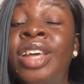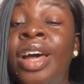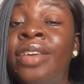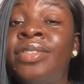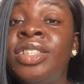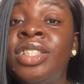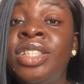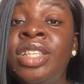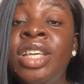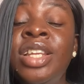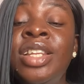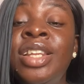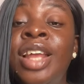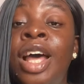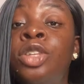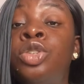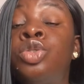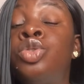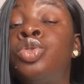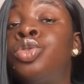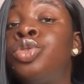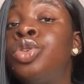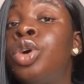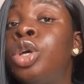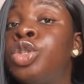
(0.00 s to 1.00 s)
have seen
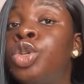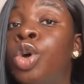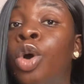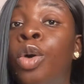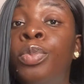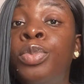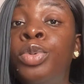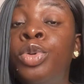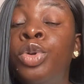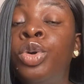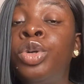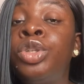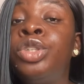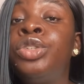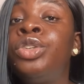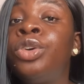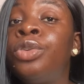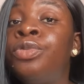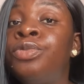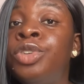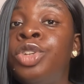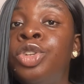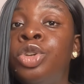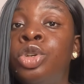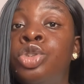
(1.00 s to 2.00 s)
that do not upload
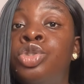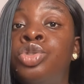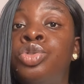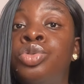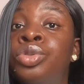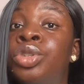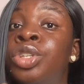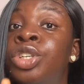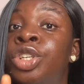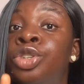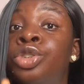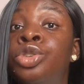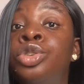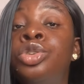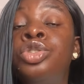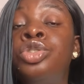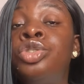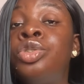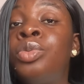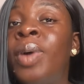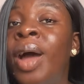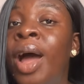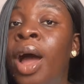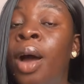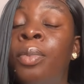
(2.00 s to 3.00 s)
your videos through the
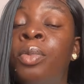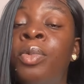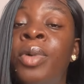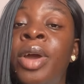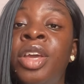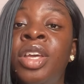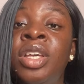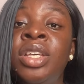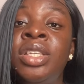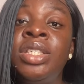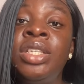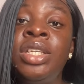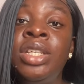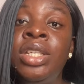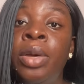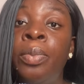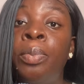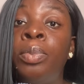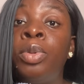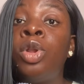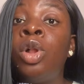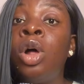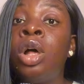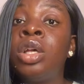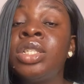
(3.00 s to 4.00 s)
YouTube app, where you see the
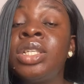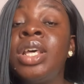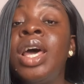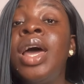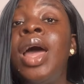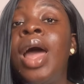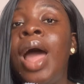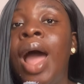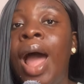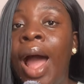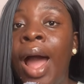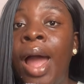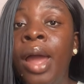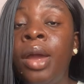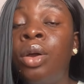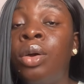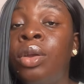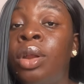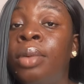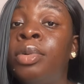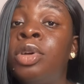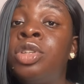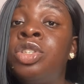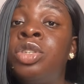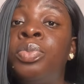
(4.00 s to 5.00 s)
plus
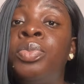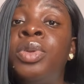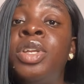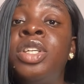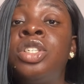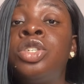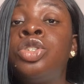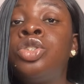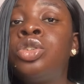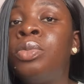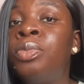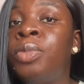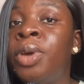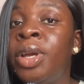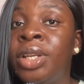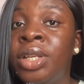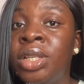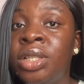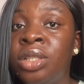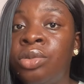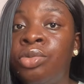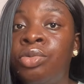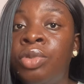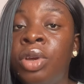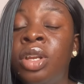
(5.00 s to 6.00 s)
icon. I'm going to place it somewhere in
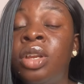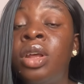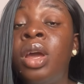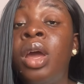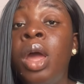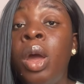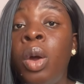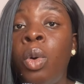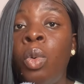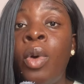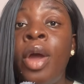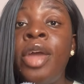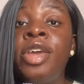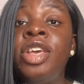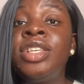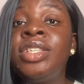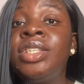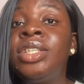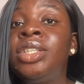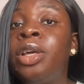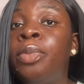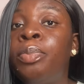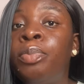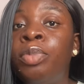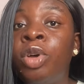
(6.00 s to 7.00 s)
the screen. Where you
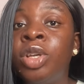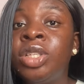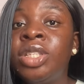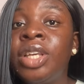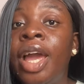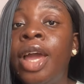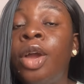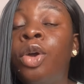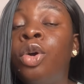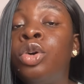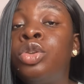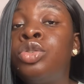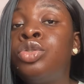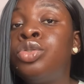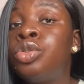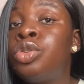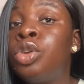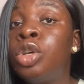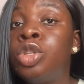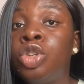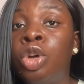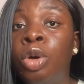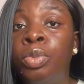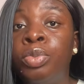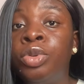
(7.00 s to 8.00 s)
see the plus icon, do
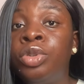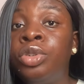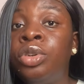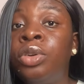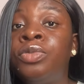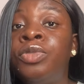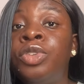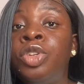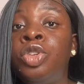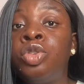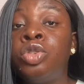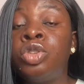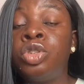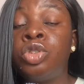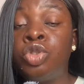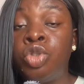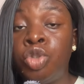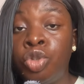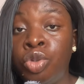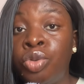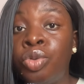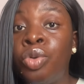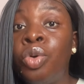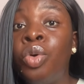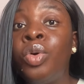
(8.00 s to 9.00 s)
not upload your videos
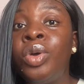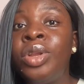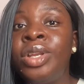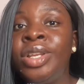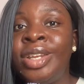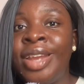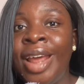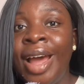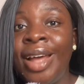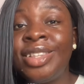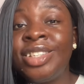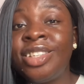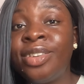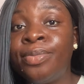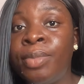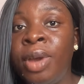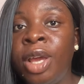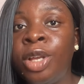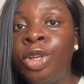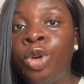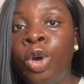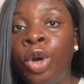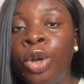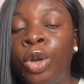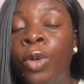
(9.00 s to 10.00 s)
through that
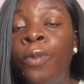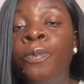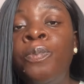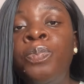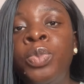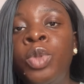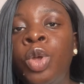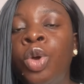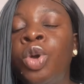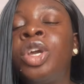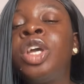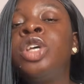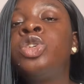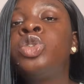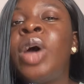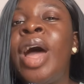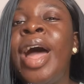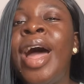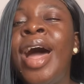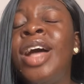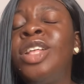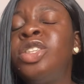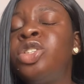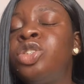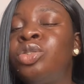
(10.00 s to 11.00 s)
method. Okay, so I
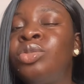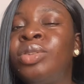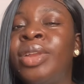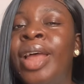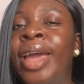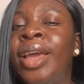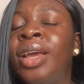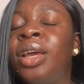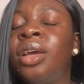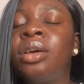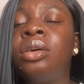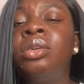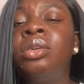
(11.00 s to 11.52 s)
had to